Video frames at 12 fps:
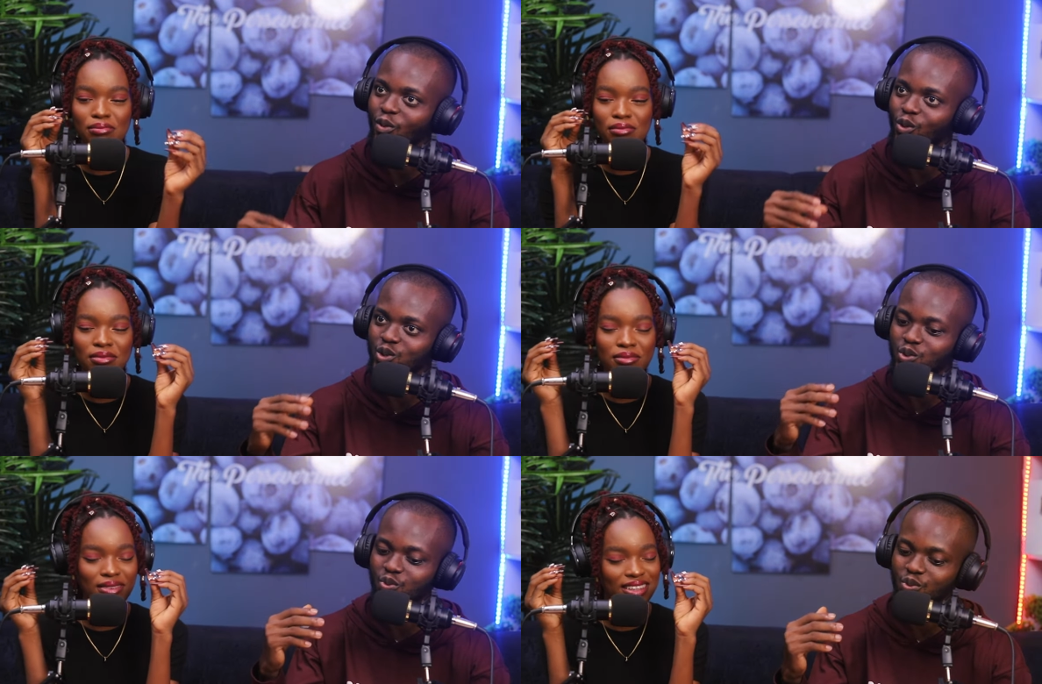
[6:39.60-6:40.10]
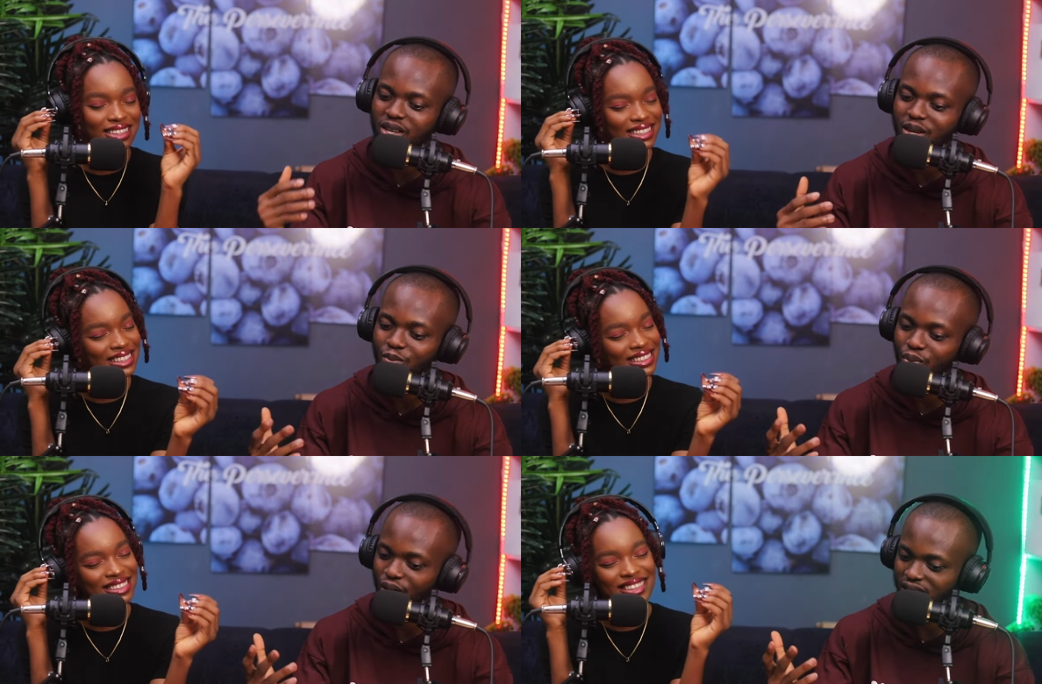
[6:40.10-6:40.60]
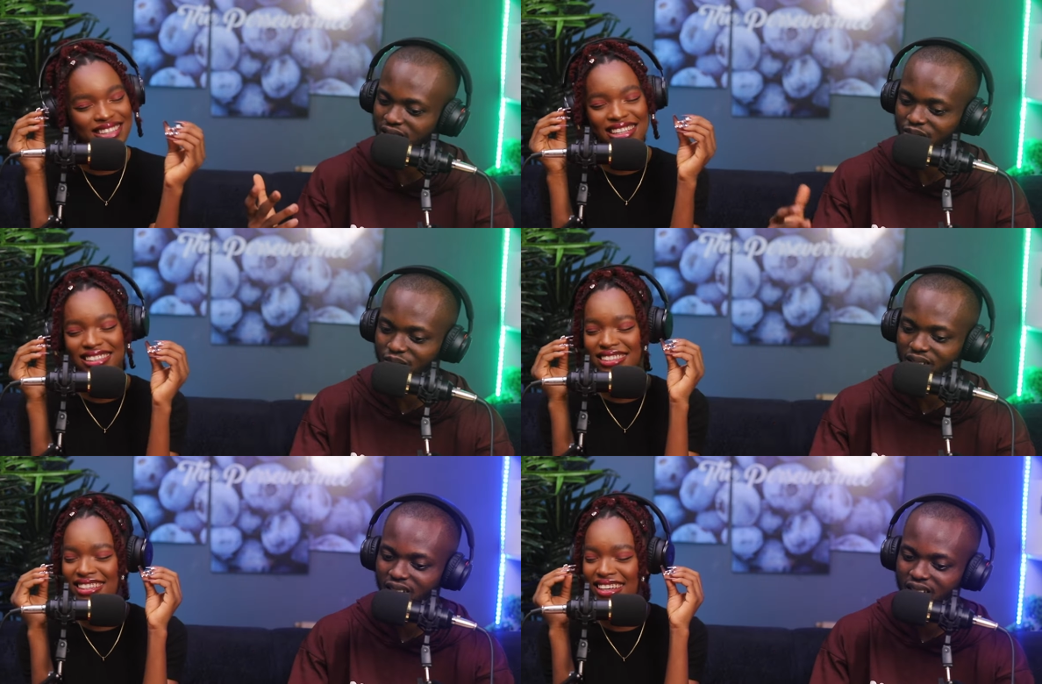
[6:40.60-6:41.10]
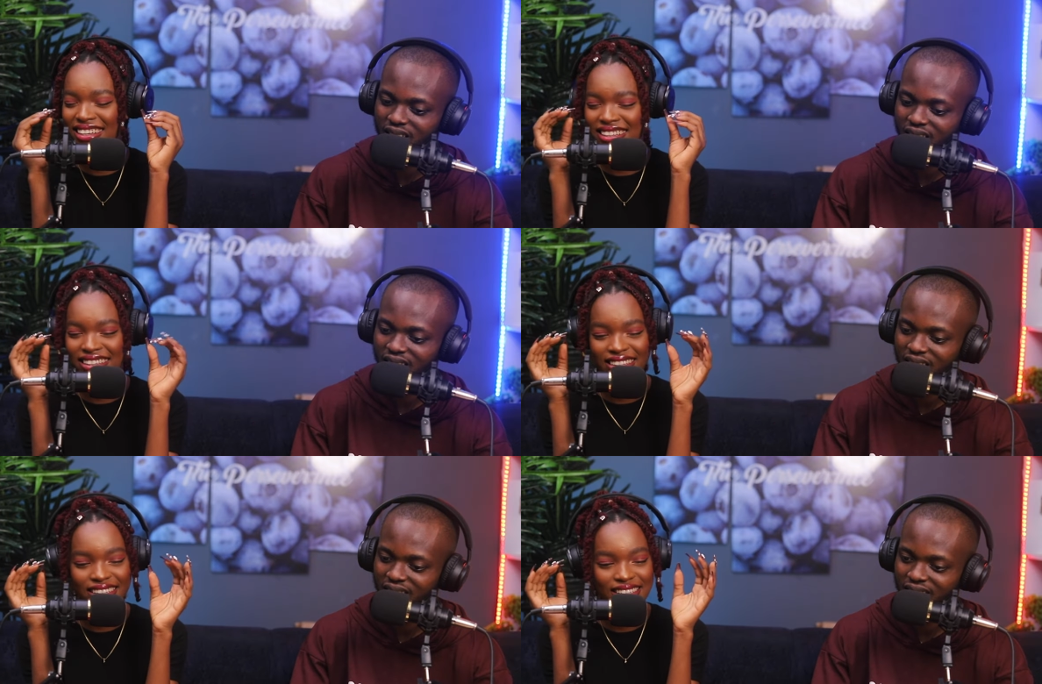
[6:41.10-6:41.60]
Speaker 1: there was really impressive.
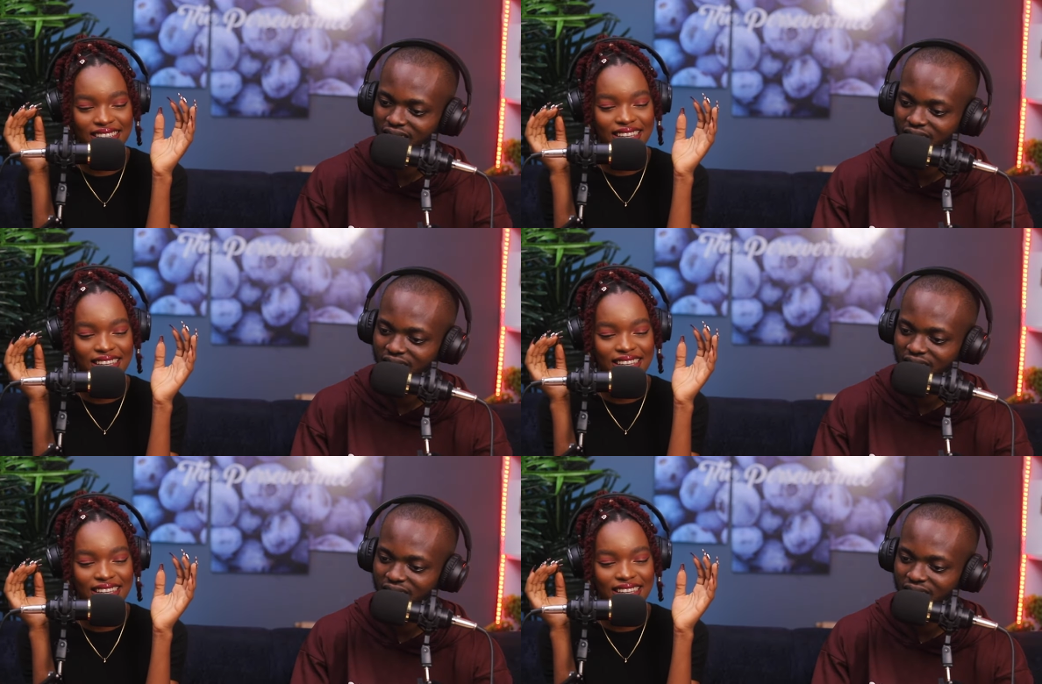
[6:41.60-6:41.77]
Exactly.